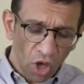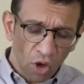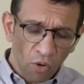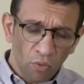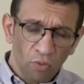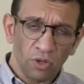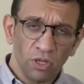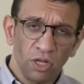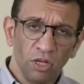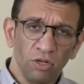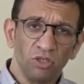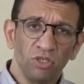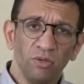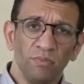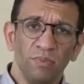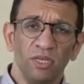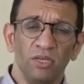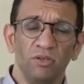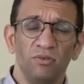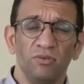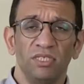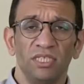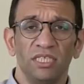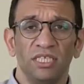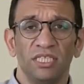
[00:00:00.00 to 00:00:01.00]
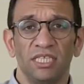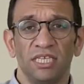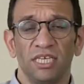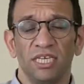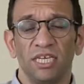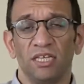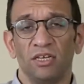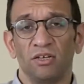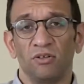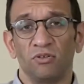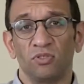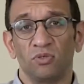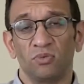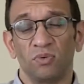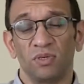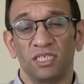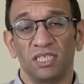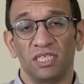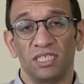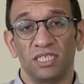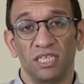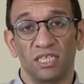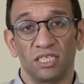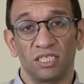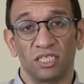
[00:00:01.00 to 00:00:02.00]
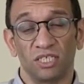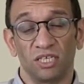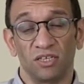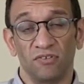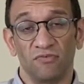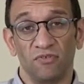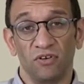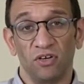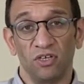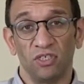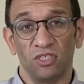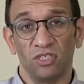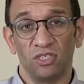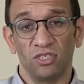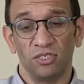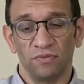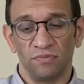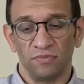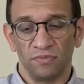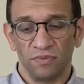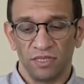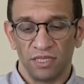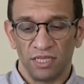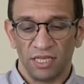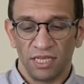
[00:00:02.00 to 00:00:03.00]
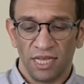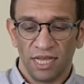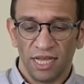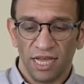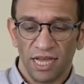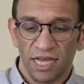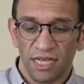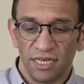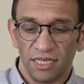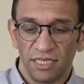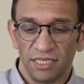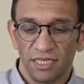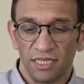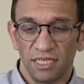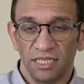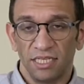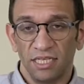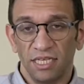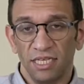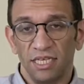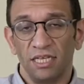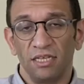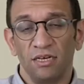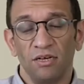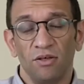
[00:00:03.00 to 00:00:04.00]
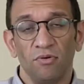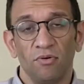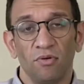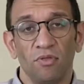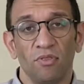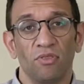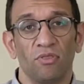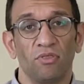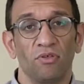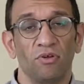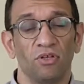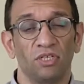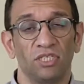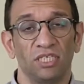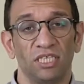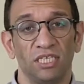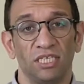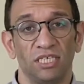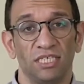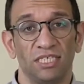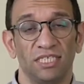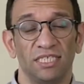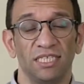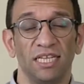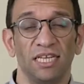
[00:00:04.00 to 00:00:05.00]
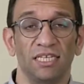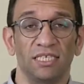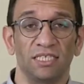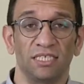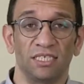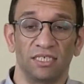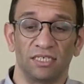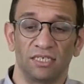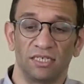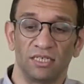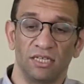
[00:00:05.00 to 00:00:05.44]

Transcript: We'll also be using the EL026 converter and the EL030 sensor.